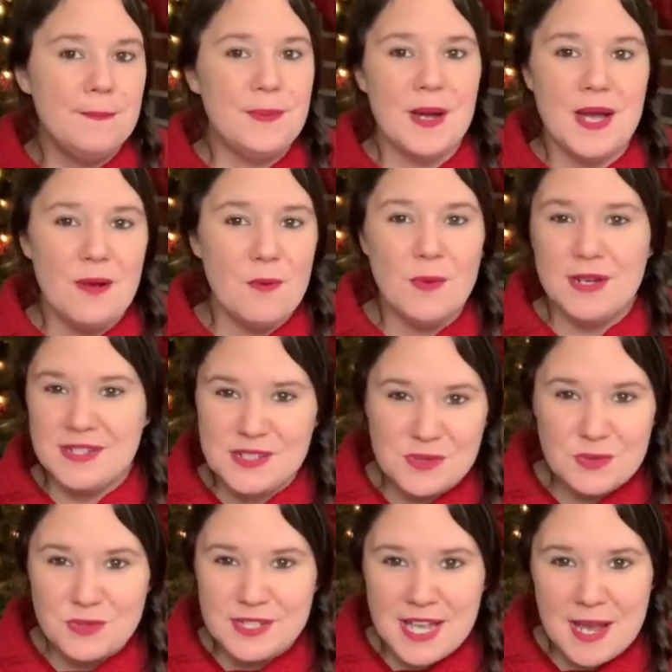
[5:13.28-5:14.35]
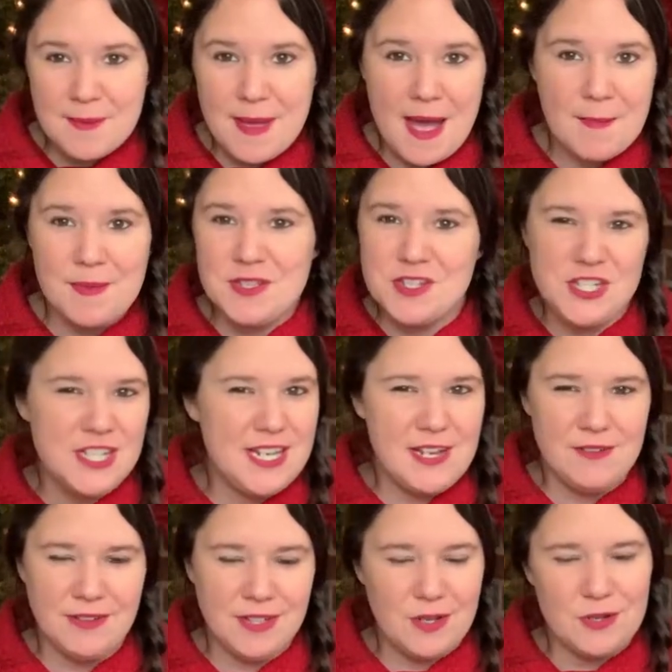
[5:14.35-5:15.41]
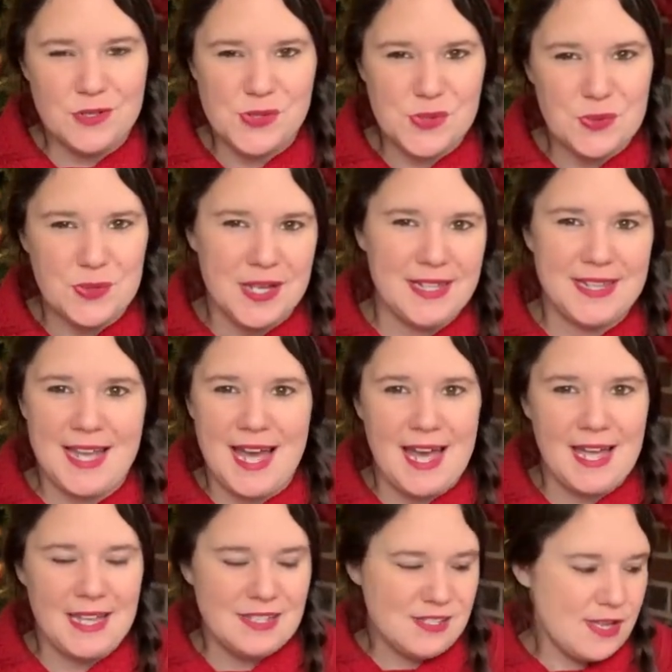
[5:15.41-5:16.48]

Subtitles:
But when school time happens, she can't really go to school like that.